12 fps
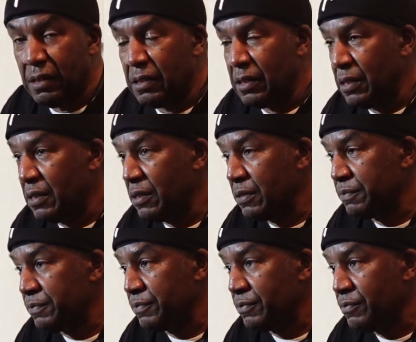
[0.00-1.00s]
The
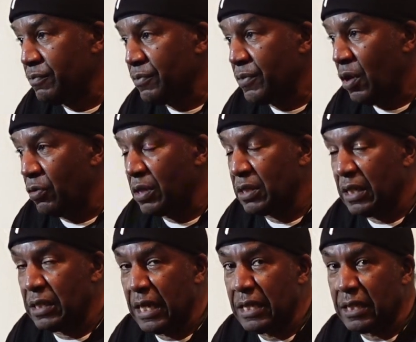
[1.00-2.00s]
only thing
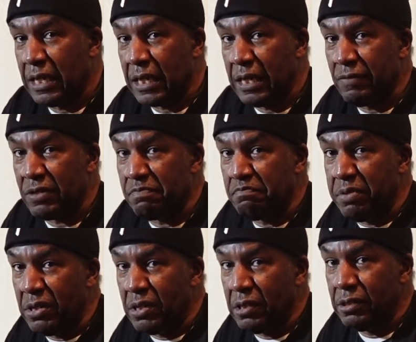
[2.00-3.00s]
they think of is
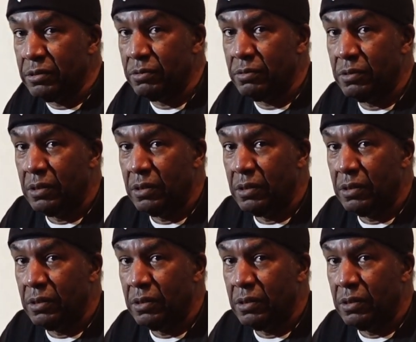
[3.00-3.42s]
boogaloo,